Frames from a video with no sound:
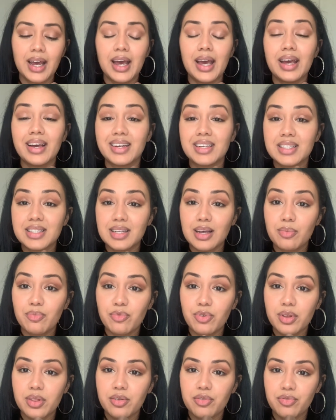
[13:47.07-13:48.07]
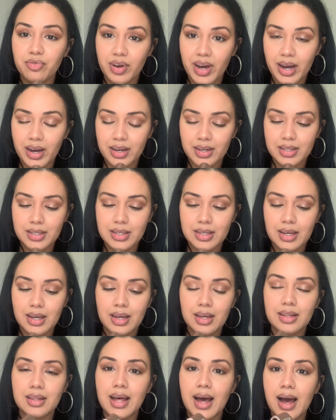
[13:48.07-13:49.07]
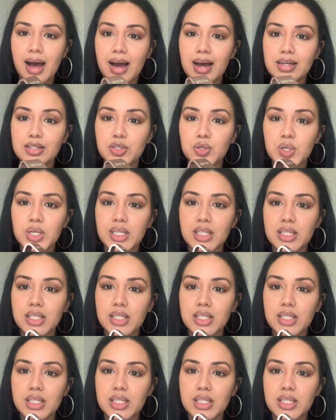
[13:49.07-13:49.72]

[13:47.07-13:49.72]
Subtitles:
except for the fact that, as you can